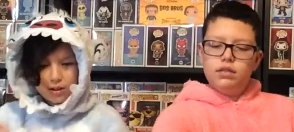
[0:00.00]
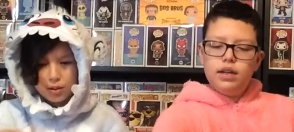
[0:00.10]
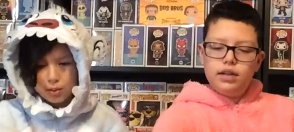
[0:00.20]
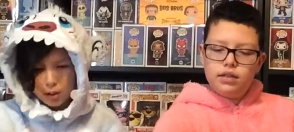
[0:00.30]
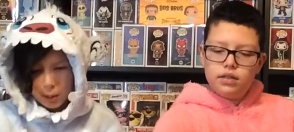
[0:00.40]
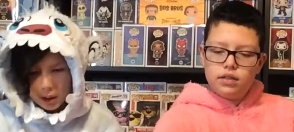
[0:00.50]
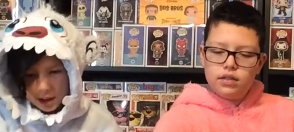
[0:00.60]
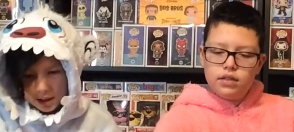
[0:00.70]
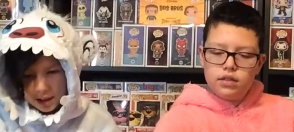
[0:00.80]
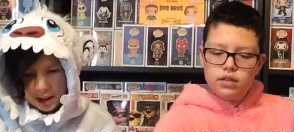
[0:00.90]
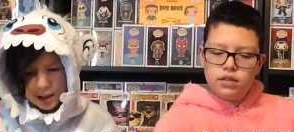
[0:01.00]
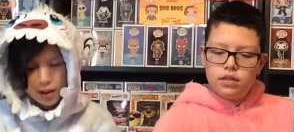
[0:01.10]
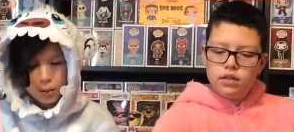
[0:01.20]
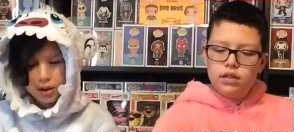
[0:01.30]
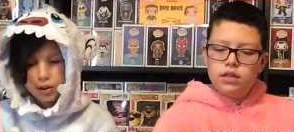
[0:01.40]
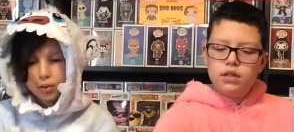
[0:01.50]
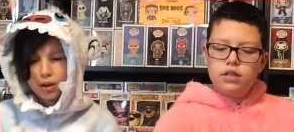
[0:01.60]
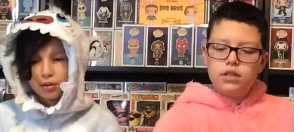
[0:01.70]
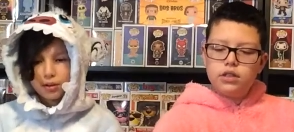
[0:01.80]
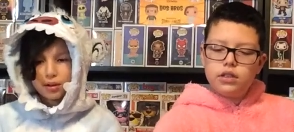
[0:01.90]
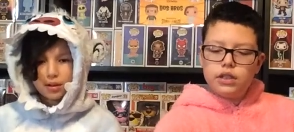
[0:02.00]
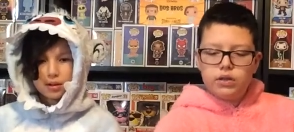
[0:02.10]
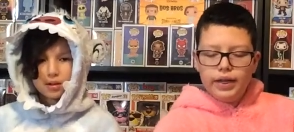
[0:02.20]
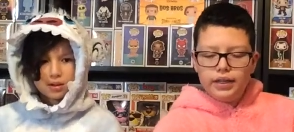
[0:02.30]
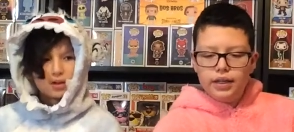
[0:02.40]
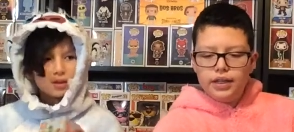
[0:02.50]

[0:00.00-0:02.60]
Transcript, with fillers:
Speaker 1: ah, a 1 in 6 and a 1 in 12. Just like Dracula,